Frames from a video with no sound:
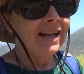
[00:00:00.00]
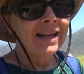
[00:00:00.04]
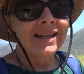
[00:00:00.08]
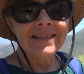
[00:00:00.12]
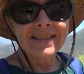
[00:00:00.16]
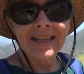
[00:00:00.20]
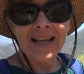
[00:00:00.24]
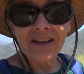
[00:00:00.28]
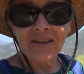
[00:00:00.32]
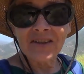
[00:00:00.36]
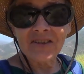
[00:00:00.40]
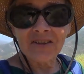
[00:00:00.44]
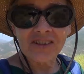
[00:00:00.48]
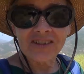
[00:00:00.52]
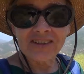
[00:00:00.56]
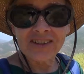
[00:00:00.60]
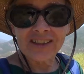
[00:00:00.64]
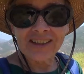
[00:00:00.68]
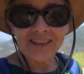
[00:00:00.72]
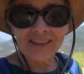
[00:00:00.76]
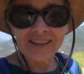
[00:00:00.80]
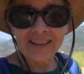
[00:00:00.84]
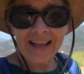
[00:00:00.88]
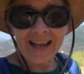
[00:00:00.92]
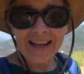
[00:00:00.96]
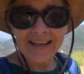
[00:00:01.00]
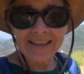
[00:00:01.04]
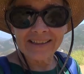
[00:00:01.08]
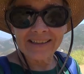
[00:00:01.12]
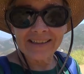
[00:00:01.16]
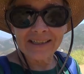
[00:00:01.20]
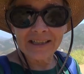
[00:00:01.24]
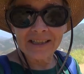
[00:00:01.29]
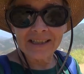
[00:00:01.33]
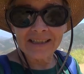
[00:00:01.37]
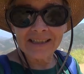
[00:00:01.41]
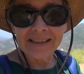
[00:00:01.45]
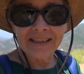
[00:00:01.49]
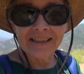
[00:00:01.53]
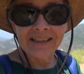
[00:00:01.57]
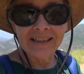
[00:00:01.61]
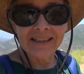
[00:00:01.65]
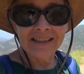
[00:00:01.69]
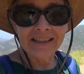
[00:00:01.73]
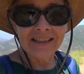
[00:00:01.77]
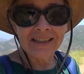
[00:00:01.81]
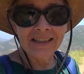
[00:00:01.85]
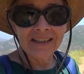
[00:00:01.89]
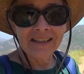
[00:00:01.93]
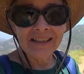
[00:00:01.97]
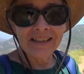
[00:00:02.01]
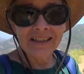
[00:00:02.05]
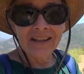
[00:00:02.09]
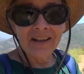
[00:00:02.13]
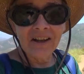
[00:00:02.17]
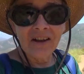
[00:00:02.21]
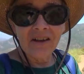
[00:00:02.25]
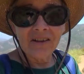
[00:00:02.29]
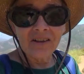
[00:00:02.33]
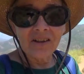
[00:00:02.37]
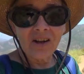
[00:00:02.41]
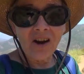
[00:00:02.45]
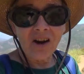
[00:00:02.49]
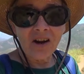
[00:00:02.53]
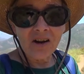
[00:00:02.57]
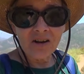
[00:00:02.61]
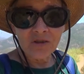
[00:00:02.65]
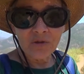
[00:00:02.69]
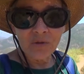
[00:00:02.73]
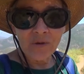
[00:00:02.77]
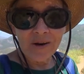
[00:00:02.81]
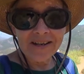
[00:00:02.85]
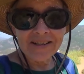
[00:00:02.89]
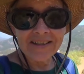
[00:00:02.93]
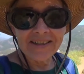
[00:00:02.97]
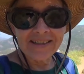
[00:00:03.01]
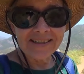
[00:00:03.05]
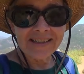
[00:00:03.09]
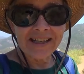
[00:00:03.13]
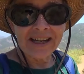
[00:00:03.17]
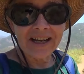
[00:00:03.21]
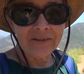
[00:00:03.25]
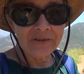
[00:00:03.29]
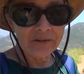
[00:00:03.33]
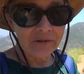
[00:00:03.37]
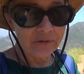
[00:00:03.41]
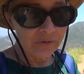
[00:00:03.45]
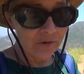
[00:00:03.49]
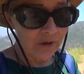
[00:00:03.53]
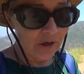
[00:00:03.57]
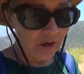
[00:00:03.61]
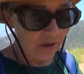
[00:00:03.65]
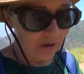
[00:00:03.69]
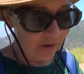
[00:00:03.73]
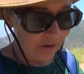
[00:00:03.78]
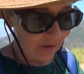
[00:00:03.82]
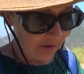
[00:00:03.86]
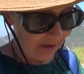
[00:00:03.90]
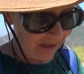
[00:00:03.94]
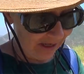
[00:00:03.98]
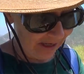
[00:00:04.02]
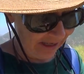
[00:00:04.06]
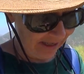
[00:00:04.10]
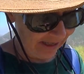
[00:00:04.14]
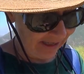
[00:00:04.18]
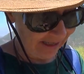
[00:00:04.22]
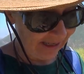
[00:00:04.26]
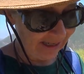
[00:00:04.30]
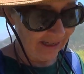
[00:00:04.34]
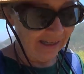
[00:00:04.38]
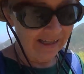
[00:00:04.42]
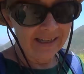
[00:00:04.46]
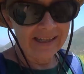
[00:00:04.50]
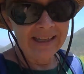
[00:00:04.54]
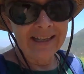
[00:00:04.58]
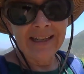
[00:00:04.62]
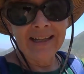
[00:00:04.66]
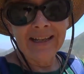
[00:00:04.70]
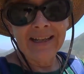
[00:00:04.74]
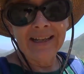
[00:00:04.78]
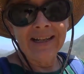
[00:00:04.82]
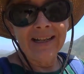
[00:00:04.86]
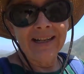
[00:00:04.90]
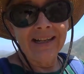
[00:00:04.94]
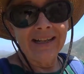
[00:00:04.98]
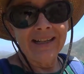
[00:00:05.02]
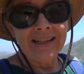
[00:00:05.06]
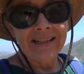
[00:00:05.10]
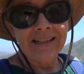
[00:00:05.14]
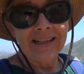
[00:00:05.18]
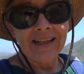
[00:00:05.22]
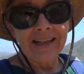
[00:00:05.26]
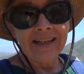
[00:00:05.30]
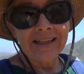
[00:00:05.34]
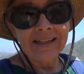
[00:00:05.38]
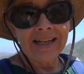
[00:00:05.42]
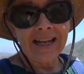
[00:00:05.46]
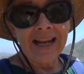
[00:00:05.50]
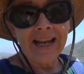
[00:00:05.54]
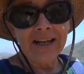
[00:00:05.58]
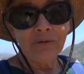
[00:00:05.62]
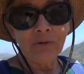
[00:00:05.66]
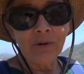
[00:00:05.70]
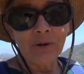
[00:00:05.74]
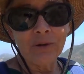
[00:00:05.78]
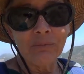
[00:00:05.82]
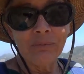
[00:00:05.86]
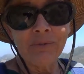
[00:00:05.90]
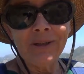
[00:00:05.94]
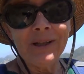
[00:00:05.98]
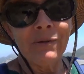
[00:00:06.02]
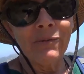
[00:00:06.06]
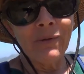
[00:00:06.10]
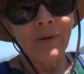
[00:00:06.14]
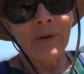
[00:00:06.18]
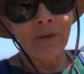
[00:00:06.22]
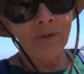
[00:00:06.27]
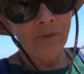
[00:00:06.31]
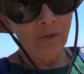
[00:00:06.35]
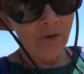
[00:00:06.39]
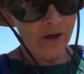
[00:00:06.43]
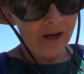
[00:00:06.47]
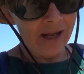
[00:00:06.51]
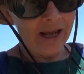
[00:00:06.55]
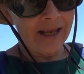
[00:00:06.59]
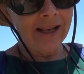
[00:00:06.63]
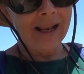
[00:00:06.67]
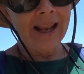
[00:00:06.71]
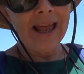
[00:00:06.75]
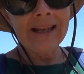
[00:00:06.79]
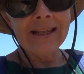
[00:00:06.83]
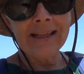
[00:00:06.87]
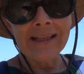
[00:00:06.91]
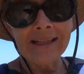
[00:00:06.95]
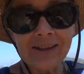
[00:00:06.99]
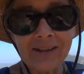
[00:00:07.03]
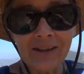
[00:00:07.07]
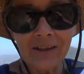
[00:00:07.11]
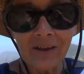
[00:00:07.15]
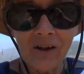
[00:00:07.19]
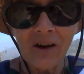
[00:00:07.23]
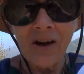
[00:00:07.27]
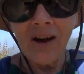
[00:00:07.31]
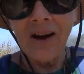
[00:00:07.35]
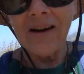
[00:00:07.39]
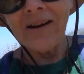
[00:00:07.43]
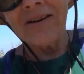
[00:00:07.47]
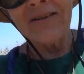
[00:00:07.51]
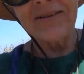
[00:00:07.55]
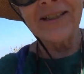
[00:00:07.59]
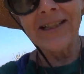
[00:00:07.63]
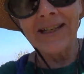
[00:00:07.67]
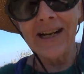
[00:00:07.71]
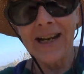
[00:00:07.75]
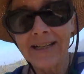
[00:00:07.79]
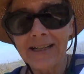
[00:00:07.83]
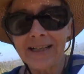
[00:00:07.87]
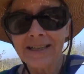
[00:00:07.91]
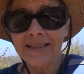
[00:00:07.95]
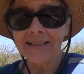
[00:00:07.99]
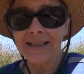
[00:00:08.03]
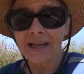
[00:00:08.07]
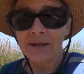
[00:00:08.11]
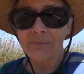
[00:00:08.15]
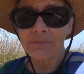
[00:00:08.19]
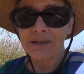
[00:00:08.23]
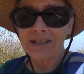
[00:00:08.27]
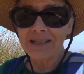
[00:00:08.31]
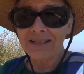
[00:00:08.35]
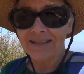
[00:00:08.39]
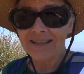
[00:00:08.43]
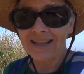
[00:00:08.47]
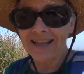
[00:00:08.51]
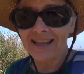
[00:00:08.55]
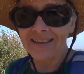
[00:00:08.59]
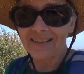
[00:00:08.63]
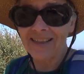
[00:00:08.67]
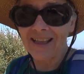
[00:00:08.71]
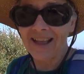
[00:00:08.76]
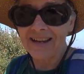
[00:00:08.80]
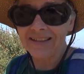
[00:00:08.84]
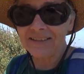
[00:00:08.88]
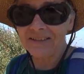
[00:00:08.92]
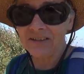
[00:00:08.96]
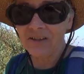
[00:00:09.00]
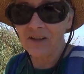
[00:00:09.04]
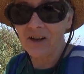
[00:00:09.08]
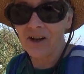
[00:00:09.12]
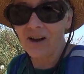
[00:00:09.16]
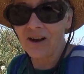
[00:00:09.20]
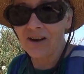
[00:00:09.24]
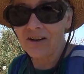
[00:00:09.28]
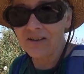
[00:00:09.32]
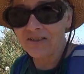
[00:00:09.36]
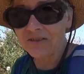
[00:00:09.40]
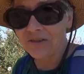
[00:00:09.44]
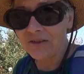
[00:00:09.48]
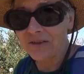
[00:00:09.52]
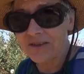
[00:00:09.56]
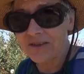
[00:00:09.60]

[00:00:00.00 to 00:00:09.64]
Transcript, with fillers: sounds a little like the cars racing down the road. They get angry at me with, for not liking the cars, and I guess that means they like the cars or